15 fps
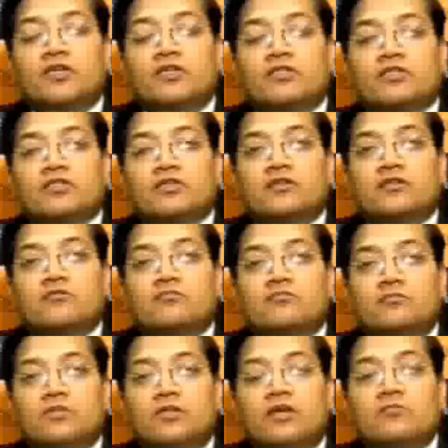space
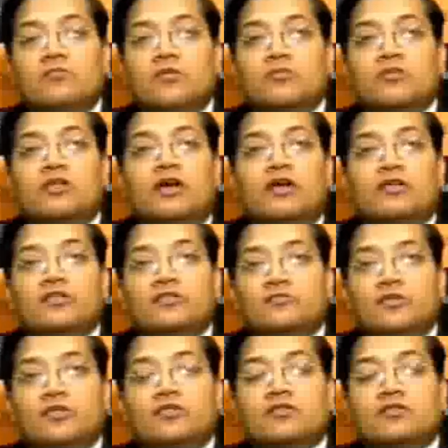than maybe the IT
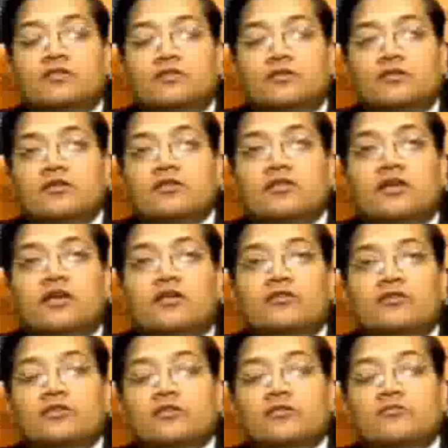space in the
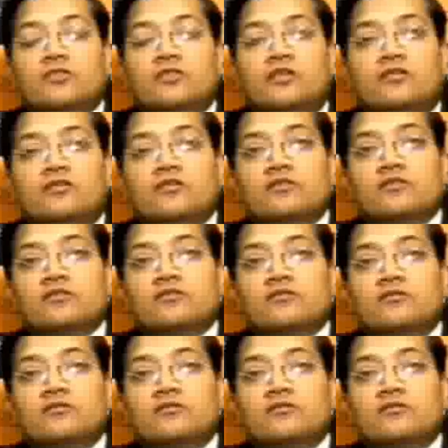current circumstances.